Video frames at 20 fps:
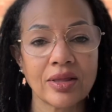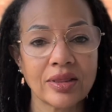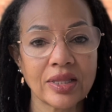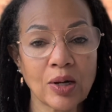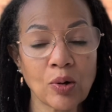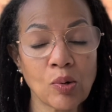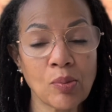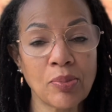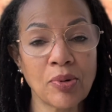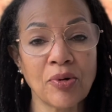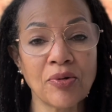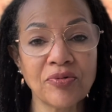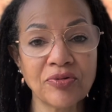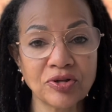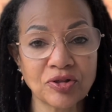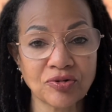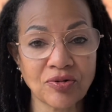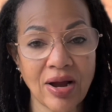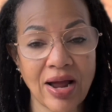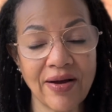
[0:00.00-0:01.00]
they were both
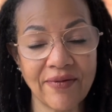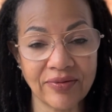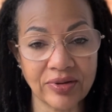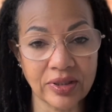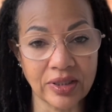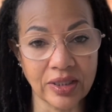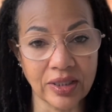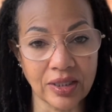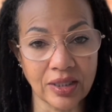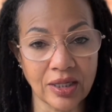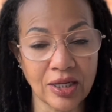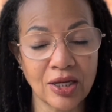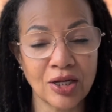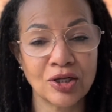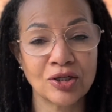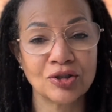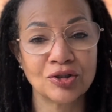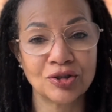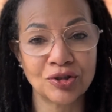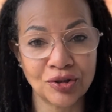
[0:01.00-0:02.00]
traveling
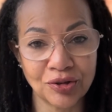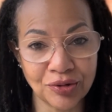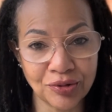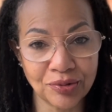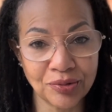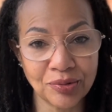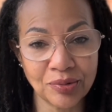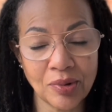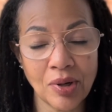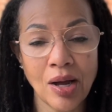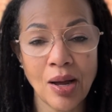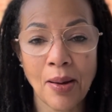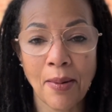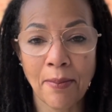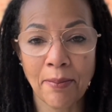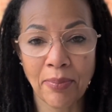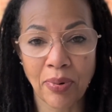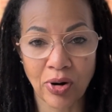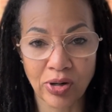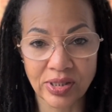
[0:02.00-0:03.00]
to
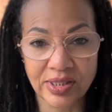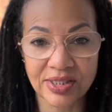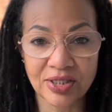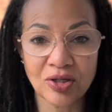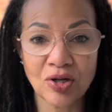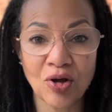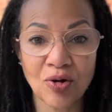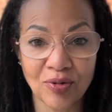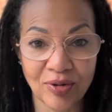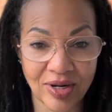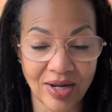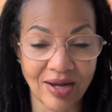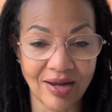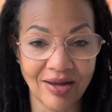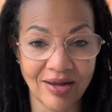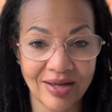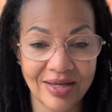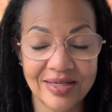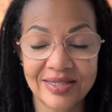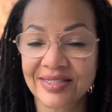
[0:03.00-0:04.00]

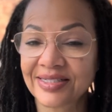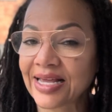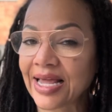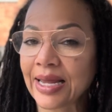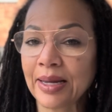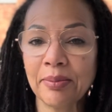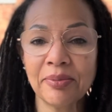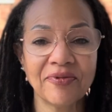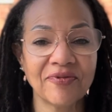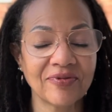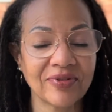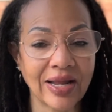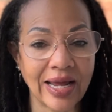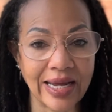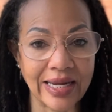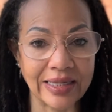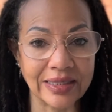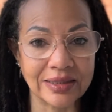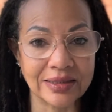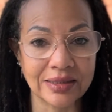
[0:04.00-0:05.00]
Barcelona, same
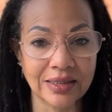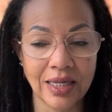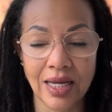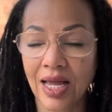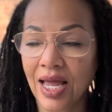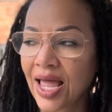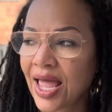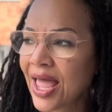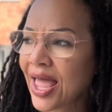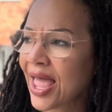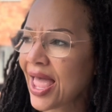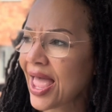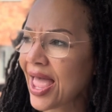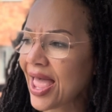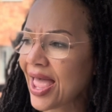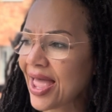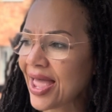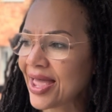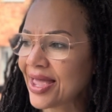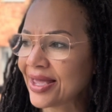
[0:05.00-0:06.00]
flight,
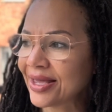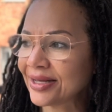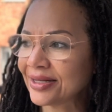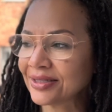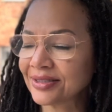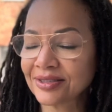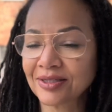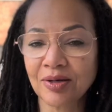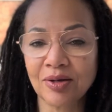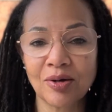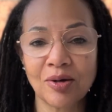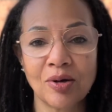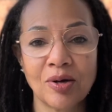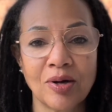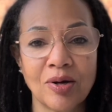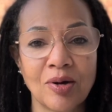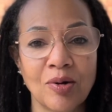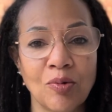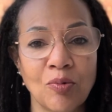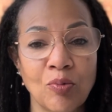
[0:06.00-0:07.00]
and
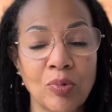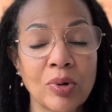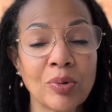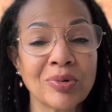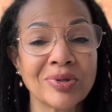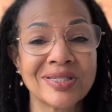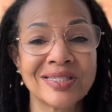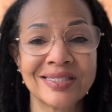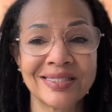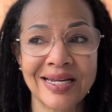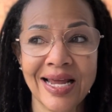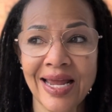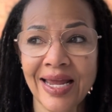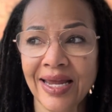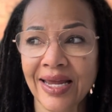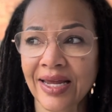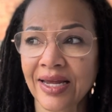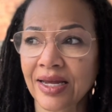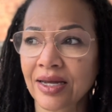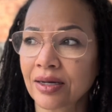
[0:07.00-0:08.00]
we were
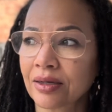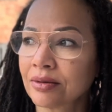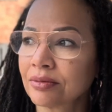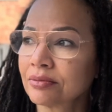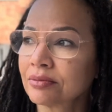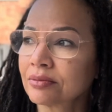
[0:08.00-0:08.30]
staying,